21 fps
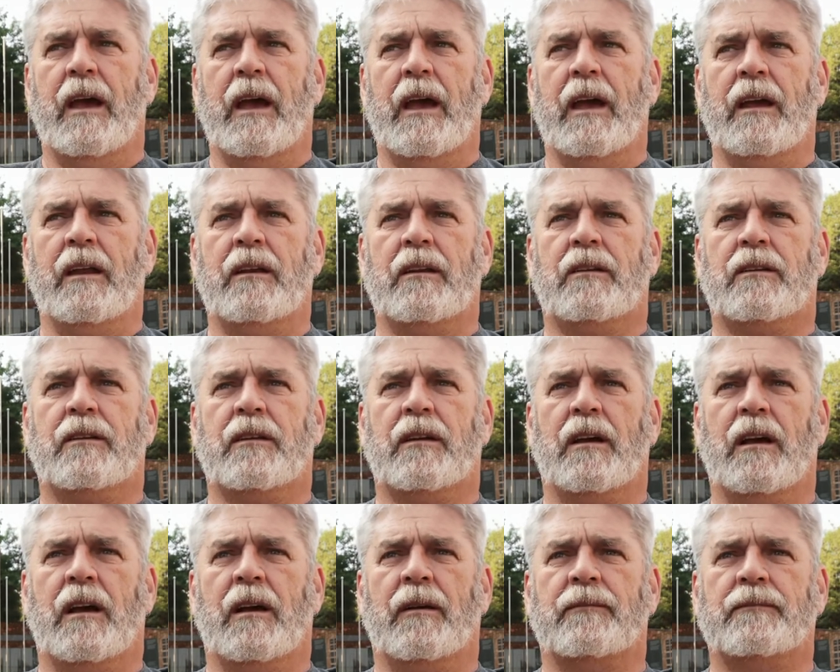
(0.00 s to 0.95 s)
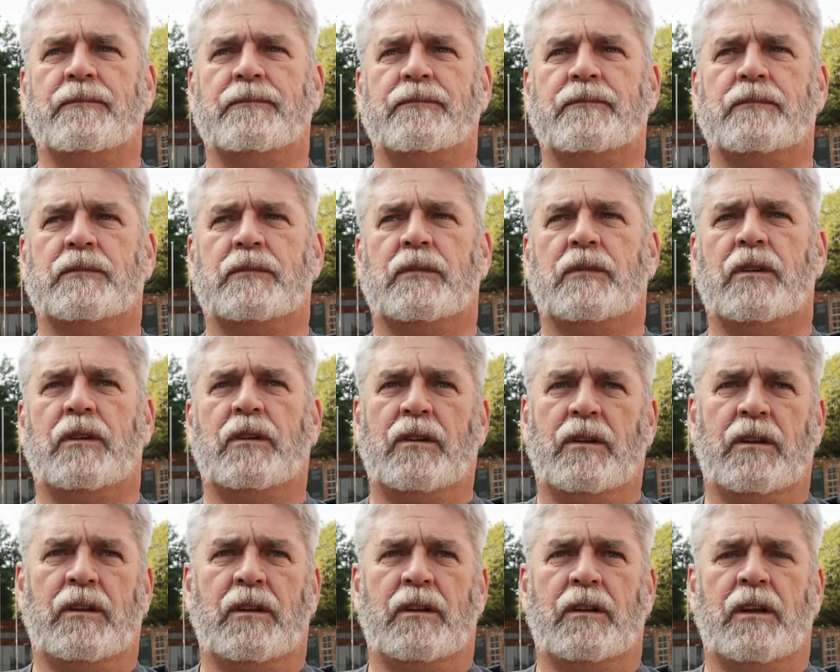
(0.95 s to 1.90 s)
and then
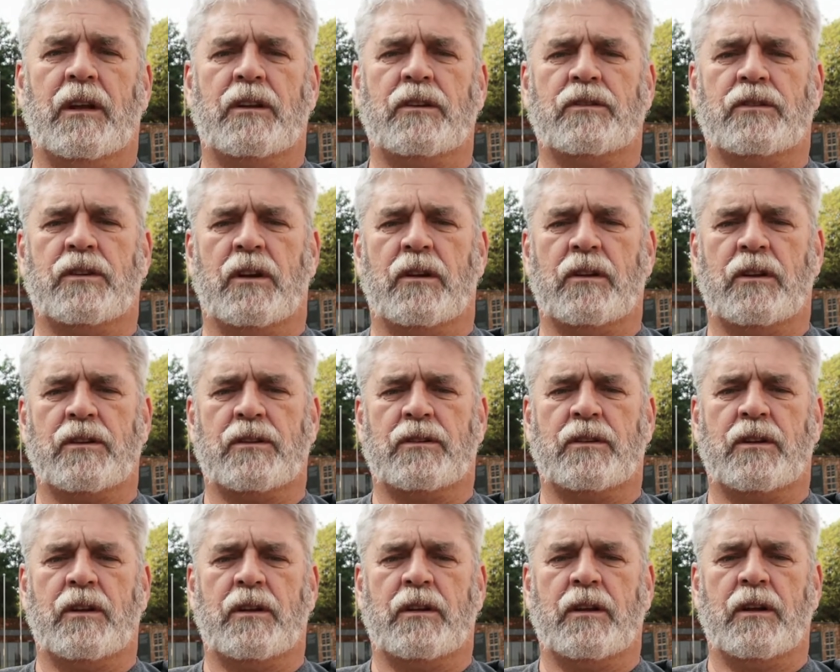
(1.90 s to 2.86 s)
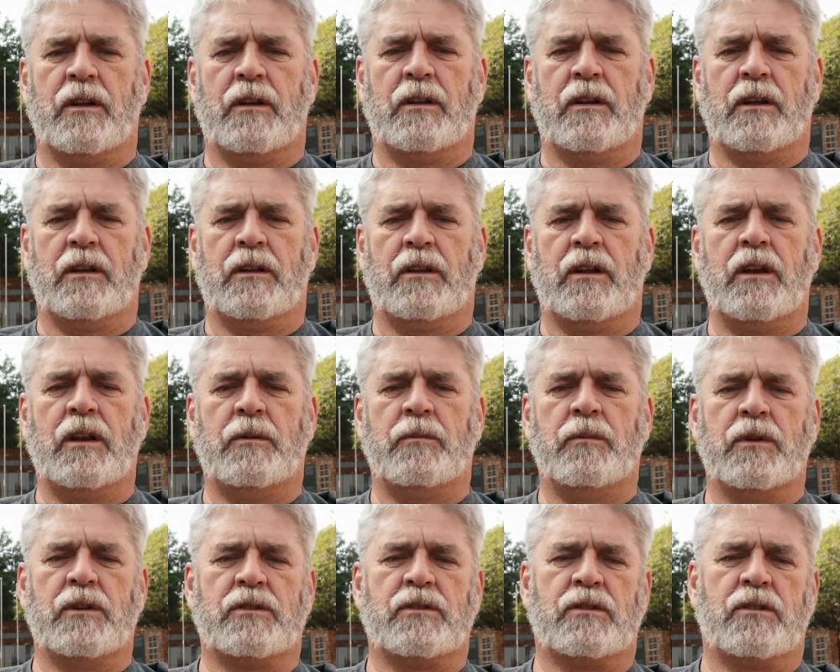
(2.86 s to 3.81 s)
the
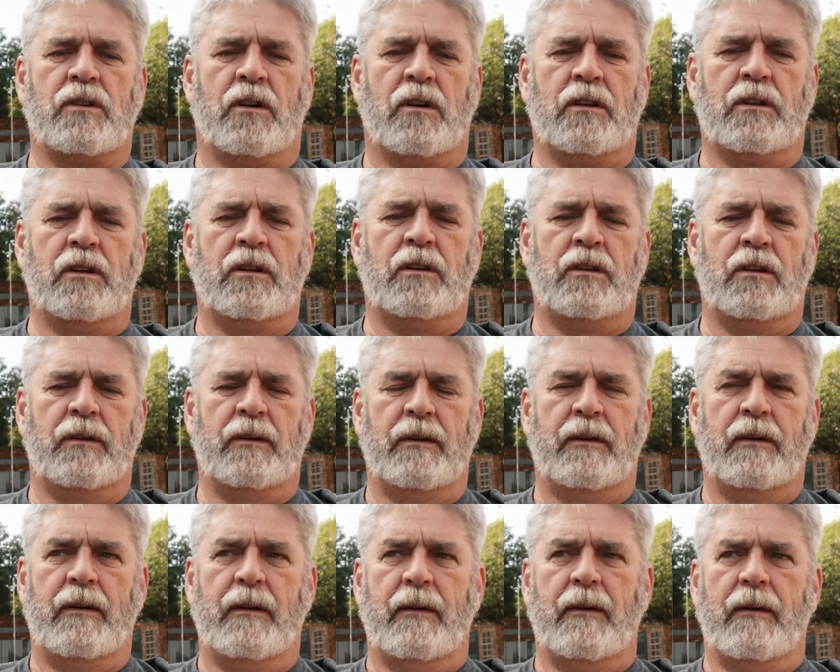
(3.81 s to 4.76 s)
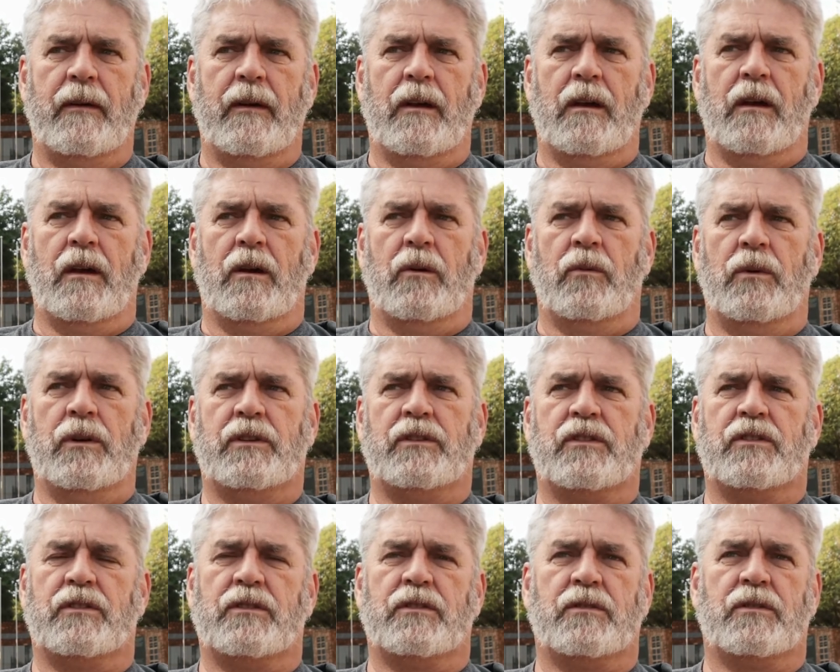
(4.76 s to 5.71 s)
treatment started,
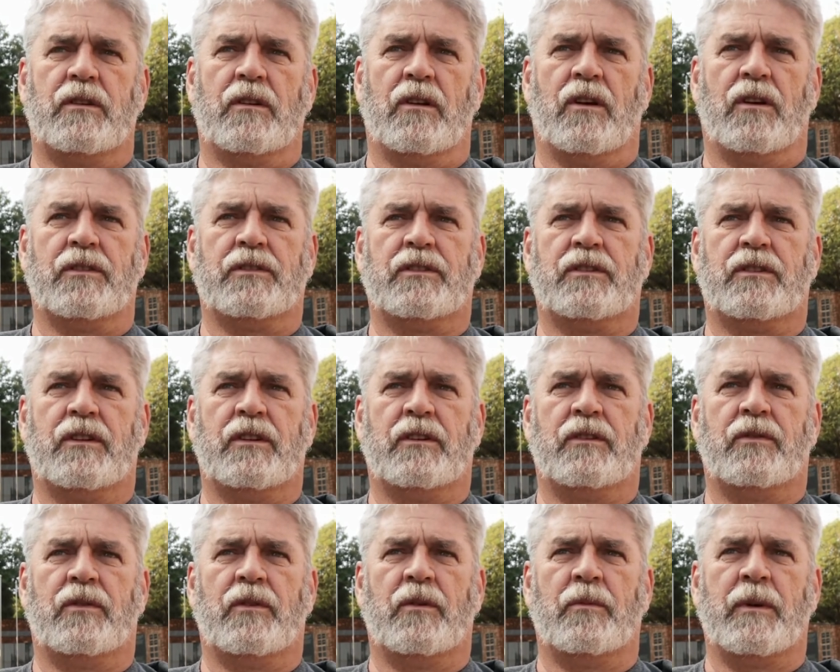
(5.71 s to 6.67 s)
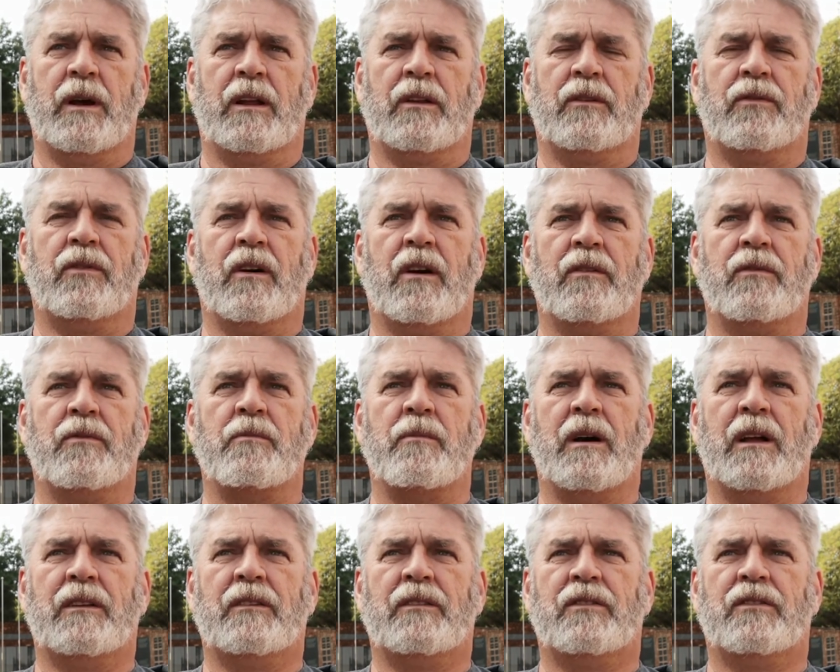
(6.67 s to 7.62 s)
which lasted for about 5
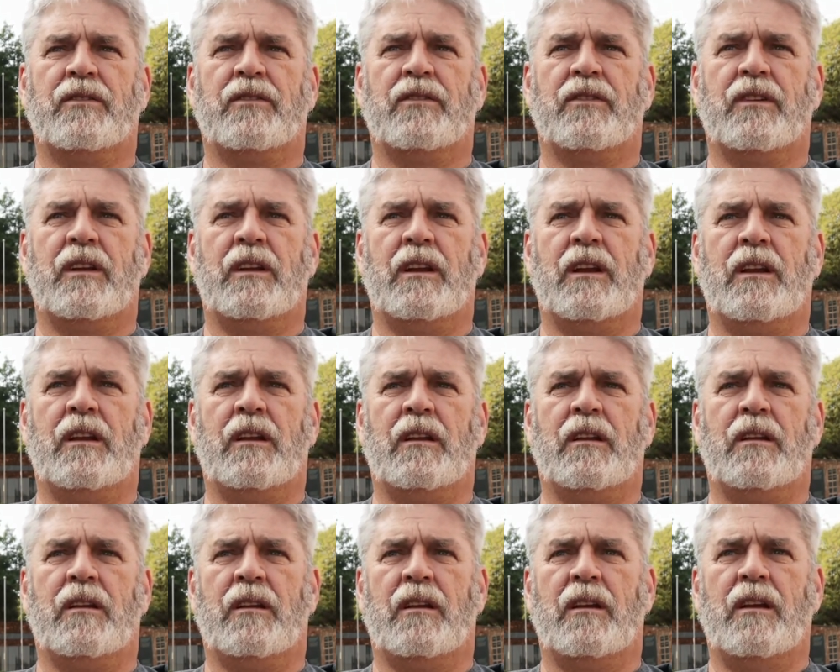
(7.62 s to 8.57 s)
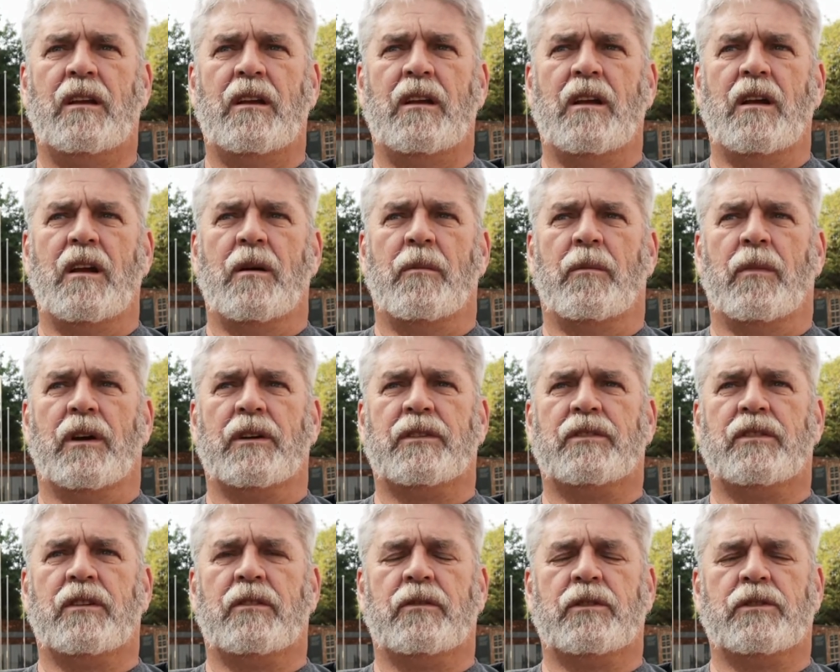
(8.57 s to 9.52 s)
months, and then my
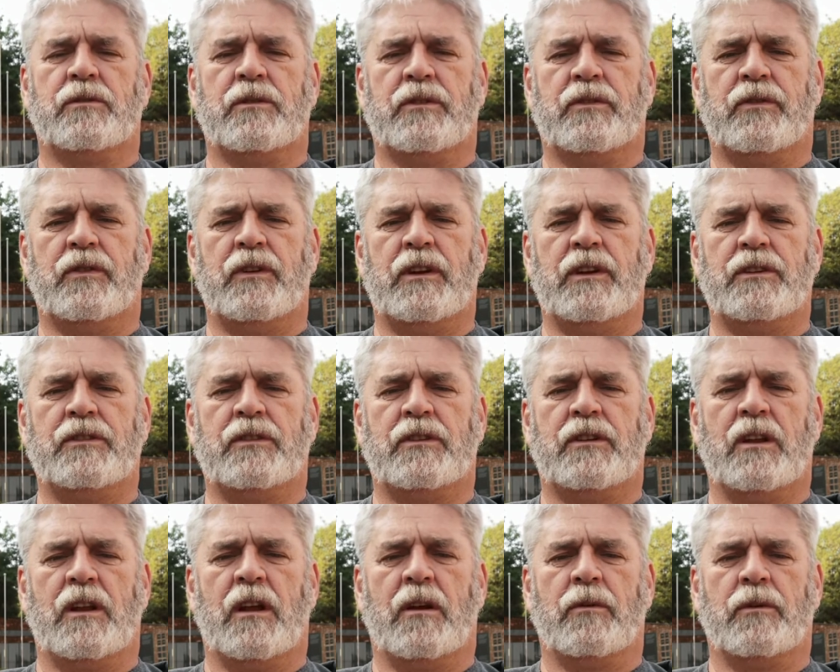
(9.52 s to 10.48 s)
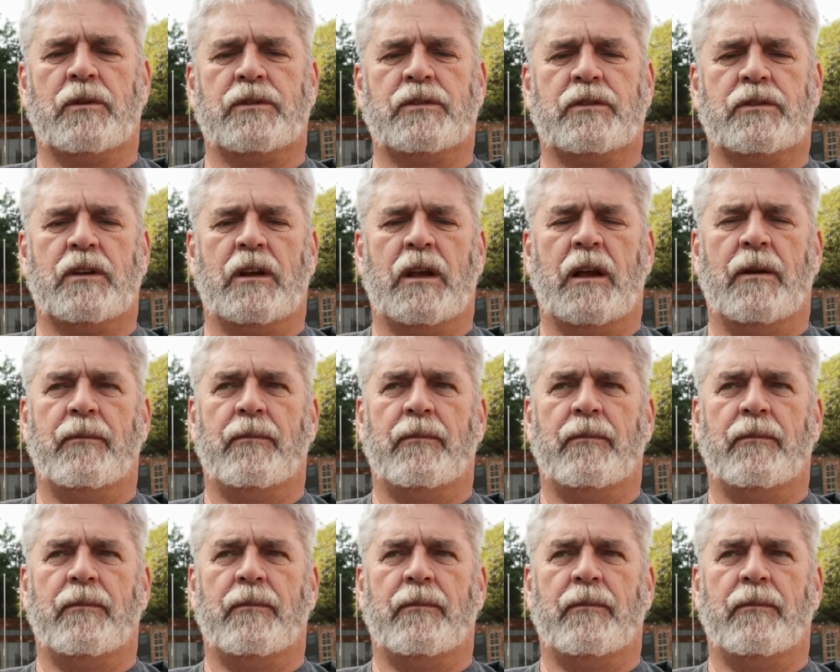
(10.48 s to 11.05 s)
service was finished and I was